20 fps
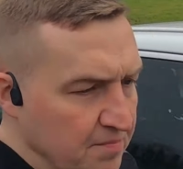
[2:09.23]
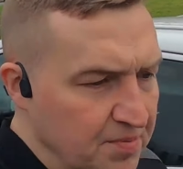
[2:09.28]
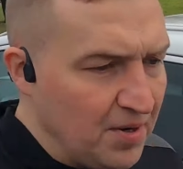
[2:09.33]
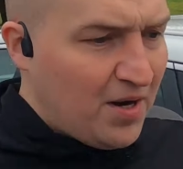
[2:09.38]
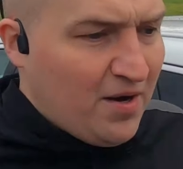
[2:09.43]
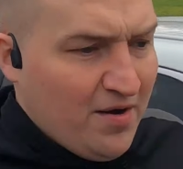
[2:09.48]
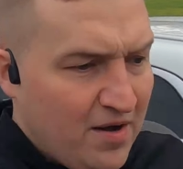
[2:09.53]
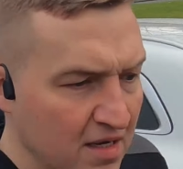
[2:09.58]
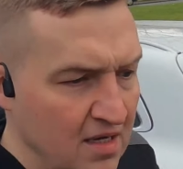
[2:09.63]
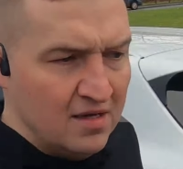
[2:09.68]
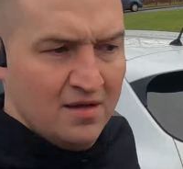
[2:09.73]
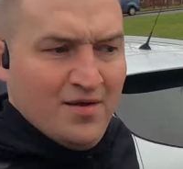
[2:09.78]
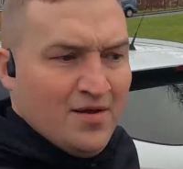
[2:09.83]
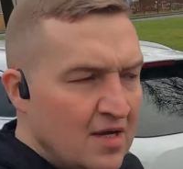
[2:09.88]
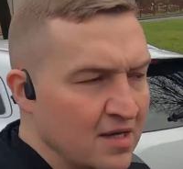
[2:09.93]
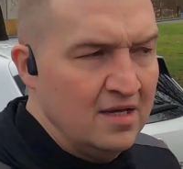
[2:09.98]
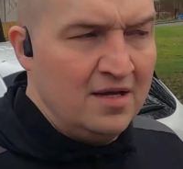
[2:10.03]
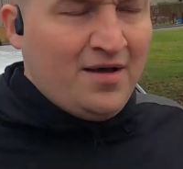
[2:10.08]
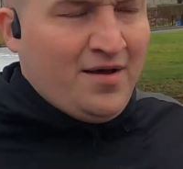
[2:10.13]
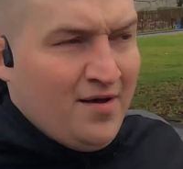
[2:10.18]
but
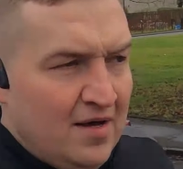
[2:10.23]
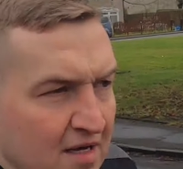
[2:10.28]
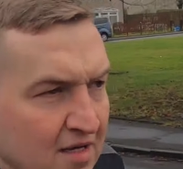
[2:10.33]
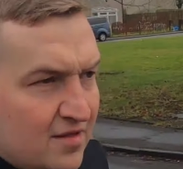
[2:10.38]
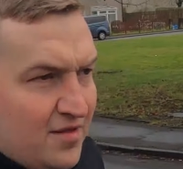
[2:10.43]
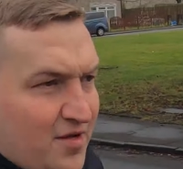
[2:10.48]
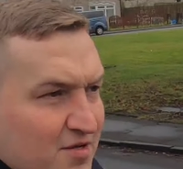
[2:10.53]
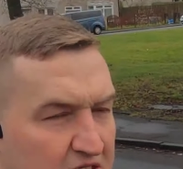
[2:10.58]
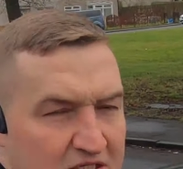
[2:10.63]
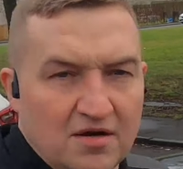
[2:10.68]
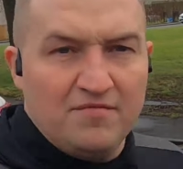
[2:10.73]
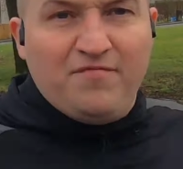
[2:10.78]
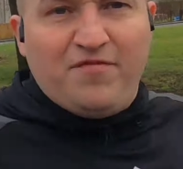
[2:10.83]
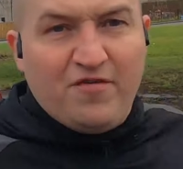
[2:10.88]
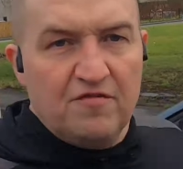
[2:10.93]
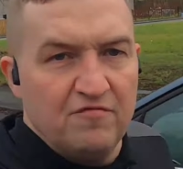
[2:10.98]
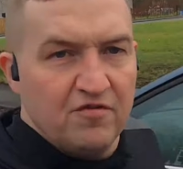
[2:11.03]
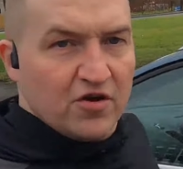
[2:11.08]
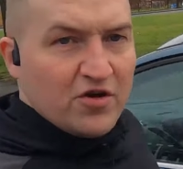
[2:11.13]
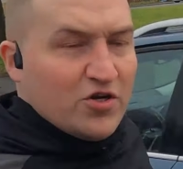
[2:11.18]
done
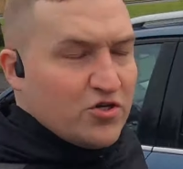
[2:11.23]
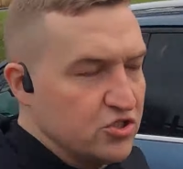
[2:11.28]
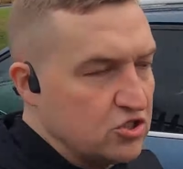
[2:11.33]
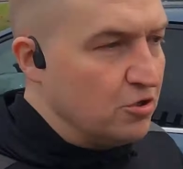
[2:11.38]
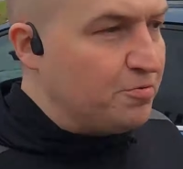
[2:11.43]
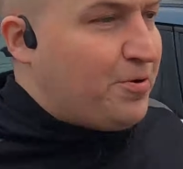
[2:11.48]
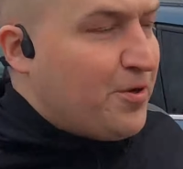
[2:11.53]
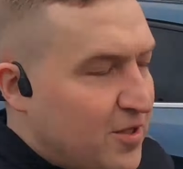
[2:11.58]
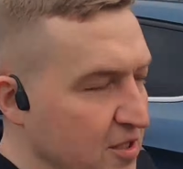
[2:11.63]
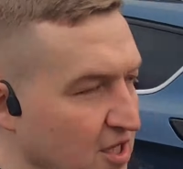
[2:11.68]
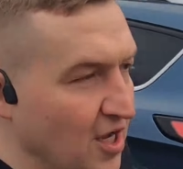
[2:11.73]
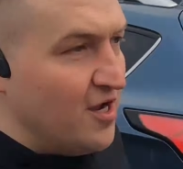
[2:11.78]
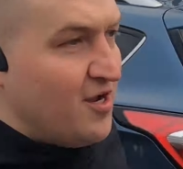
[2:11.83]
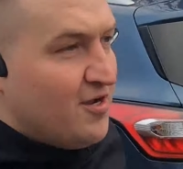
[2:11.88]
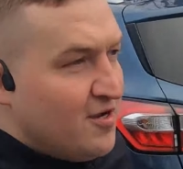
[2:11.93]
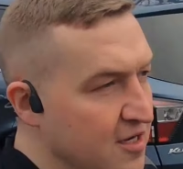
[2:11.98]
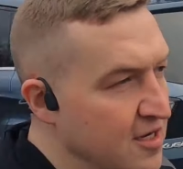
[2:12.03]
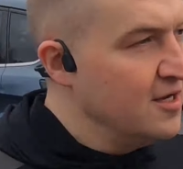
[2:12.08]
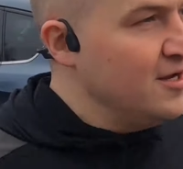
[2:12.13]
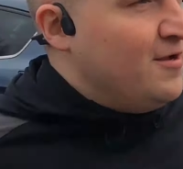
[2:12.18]
something really stupid
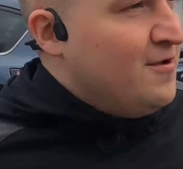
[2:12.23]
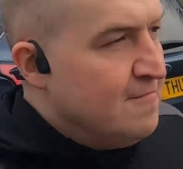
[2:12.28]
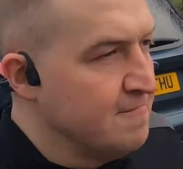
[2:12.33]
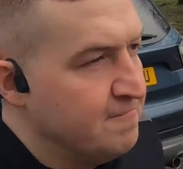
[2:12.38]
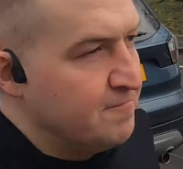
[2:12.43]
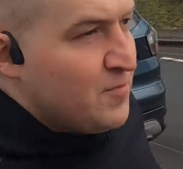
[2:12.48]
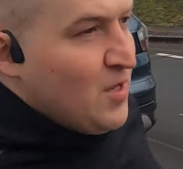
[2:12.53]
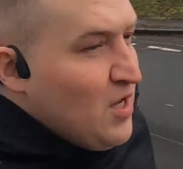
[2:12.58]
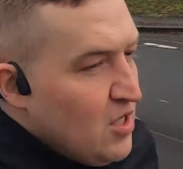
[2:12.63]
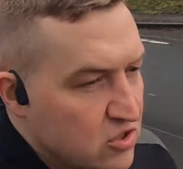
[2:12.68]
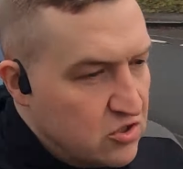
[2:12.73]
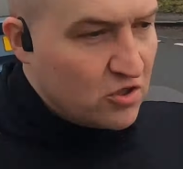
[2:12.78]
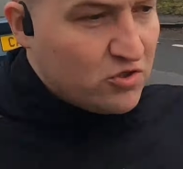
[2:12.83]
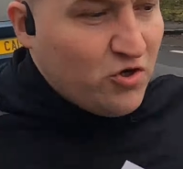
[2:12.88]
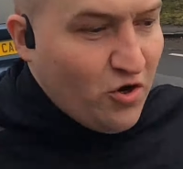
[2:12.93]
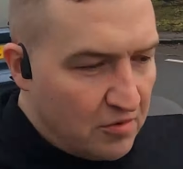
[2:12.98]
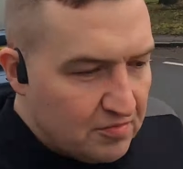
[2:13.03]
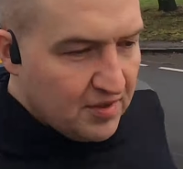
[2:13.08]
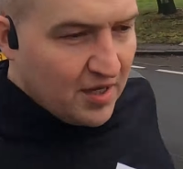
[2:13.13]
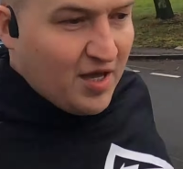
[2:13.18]
so I
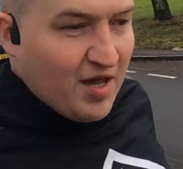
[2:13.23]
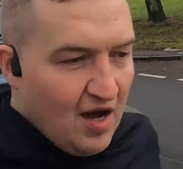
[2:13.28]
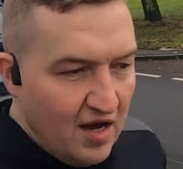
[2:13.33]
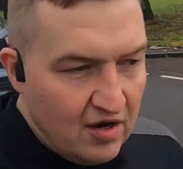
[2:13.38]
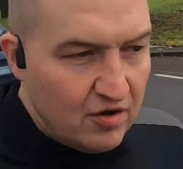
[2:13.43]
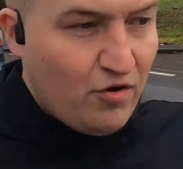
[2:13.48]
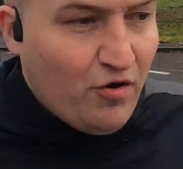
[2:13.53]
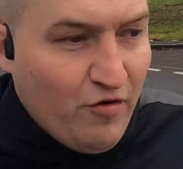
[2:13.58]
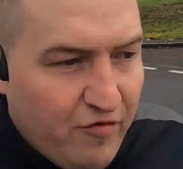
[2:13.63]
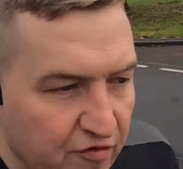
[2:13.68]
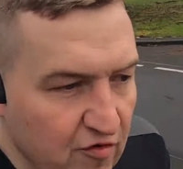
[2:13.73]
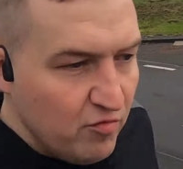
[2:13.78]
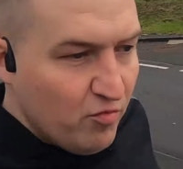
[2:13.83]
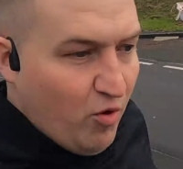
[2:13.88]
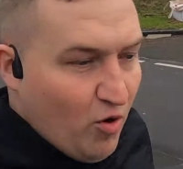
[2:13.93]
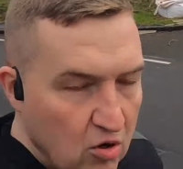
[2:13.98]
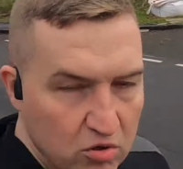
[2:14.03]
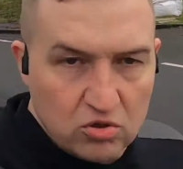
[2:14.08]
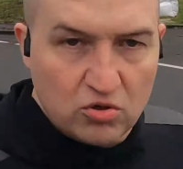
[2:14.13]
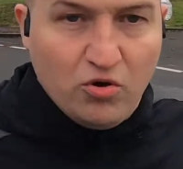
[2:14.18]
dropped the car off
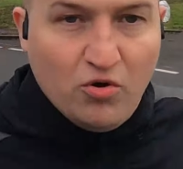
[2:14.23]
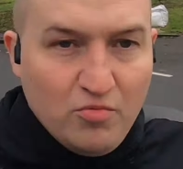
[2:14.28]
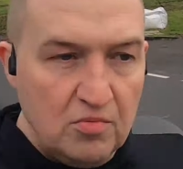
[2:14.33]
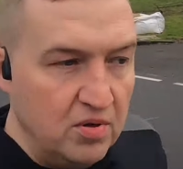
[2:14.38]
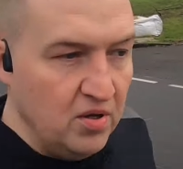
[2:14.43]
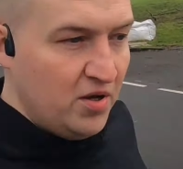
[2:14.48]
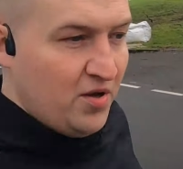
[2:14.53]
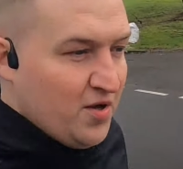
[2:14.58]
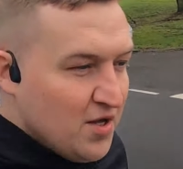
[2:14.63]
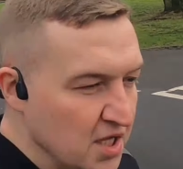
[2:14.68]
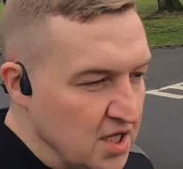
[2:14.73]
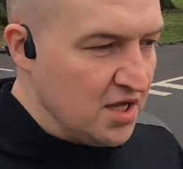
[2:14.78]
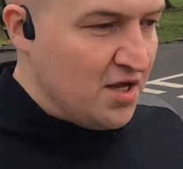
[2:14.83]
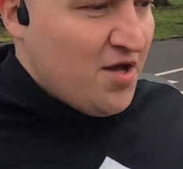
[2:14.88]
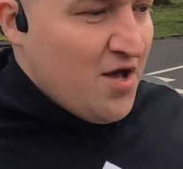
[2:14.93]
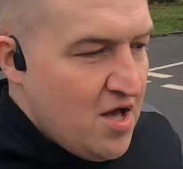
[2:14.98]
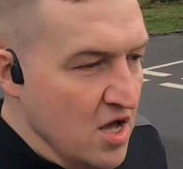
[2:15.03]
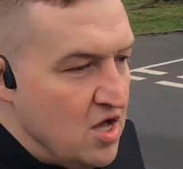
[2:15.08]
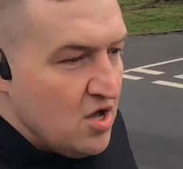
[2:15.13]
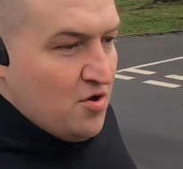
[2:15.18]
and walked home
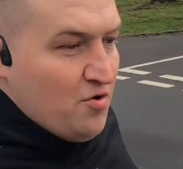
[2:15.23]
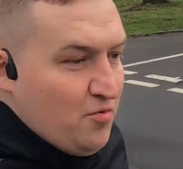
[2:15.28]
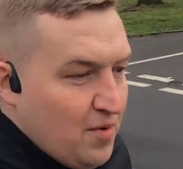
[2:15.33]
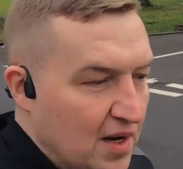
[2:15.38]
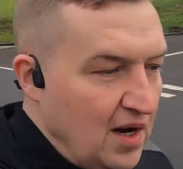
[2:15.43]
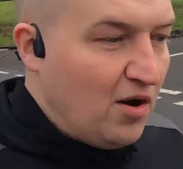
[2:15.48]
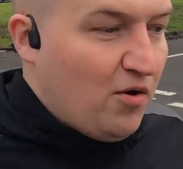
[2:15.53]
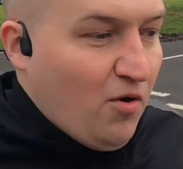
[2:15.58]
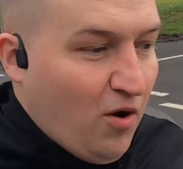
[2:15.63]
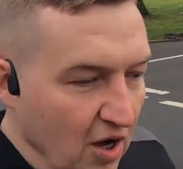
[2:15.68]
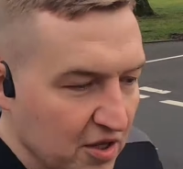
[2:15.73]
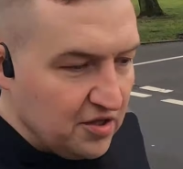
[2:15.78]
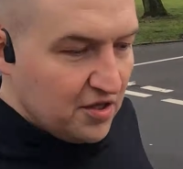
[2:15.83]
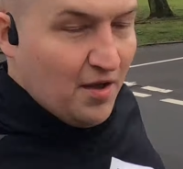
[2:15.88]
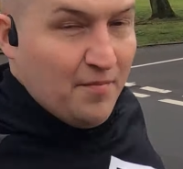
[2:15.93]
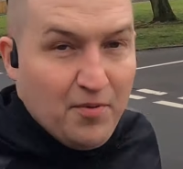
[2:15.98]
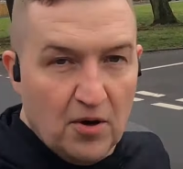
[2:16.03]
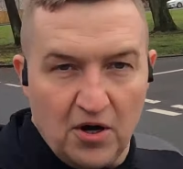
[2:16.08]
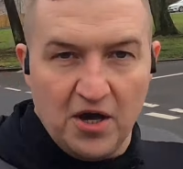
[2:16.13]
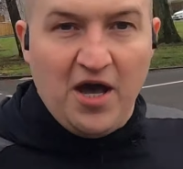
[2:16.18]
with little
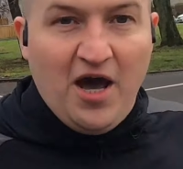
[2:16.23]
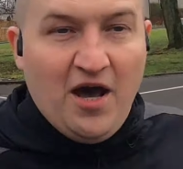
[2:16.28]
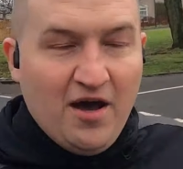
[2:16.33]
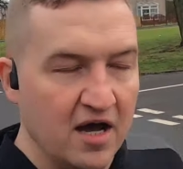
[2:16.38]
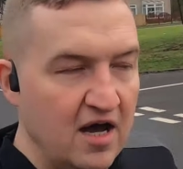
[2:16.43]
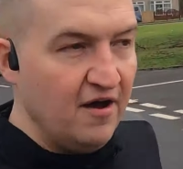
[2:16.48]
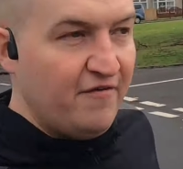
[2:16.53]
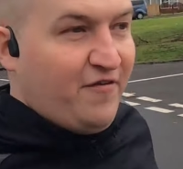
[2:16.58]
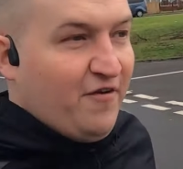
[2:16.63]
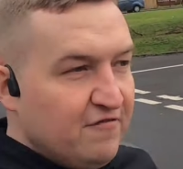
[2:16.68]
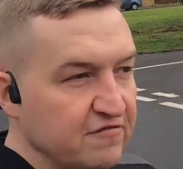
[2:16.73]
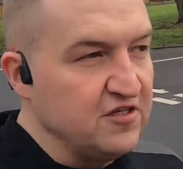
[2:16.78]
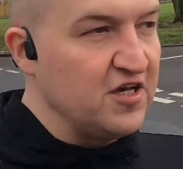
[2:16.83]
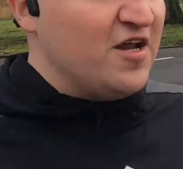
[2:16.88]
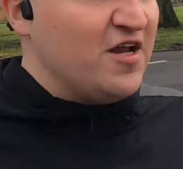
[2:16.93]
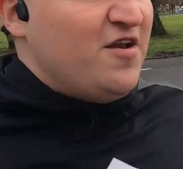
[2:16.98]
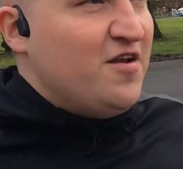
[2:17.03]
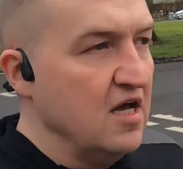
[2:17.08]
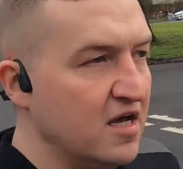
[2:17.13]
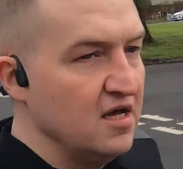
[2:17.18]
Huntley boy. If you've
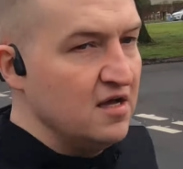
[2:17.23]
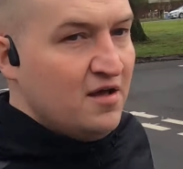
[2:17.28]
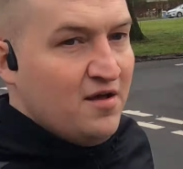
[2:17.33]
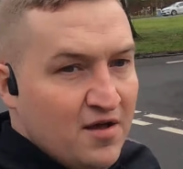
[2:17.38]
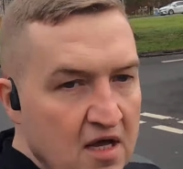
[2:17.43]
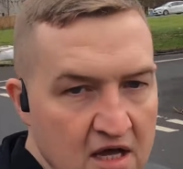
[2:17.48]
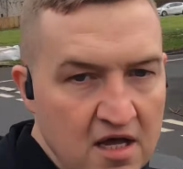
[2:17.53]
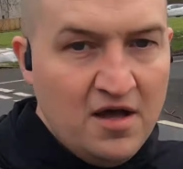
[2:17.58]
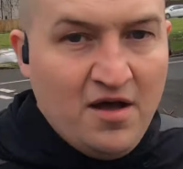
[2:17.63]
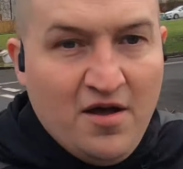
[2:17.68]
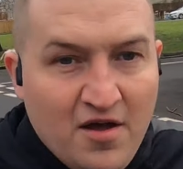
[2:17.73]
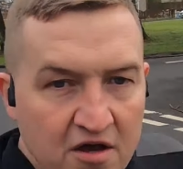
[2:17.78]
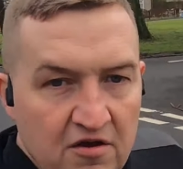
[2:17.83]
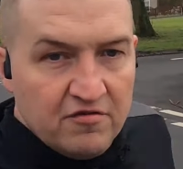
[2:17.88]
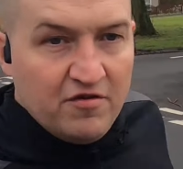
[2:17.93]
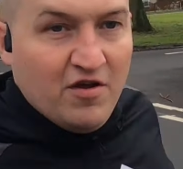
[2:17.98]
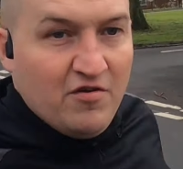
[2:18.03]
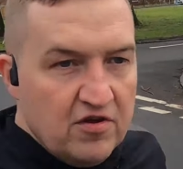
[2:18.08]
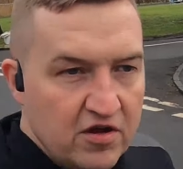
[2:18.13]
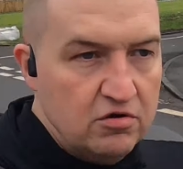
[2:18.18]
seen
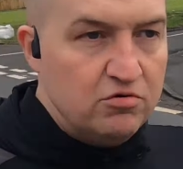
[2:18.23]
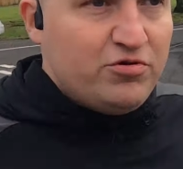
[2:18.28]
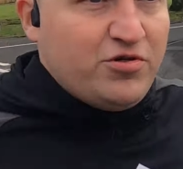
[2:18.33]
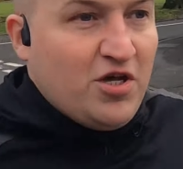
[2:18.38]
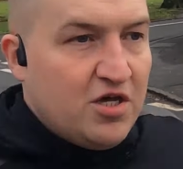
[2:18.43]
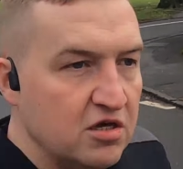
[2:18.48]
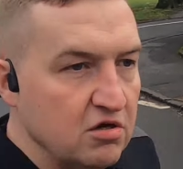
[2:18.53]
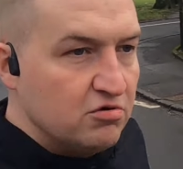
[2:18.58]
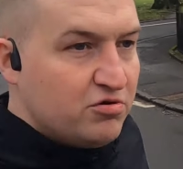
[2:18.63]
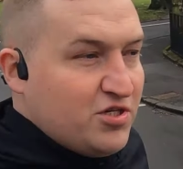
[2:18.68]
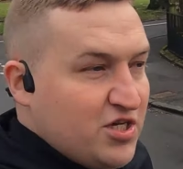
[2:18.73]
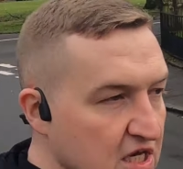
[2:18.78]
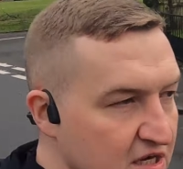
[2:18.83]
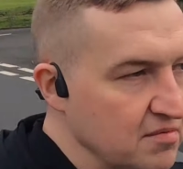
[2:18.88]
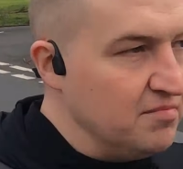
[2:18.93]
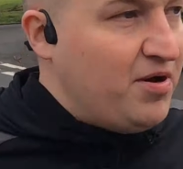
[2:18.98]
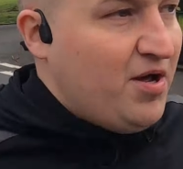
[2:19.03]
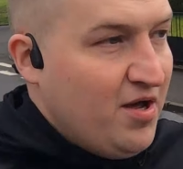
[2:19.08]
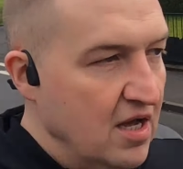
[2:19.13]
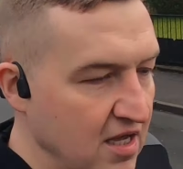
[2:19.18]
the reels, you'll see
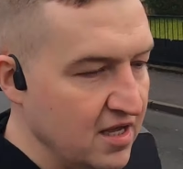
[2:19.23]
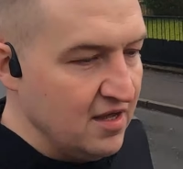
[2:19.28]
him.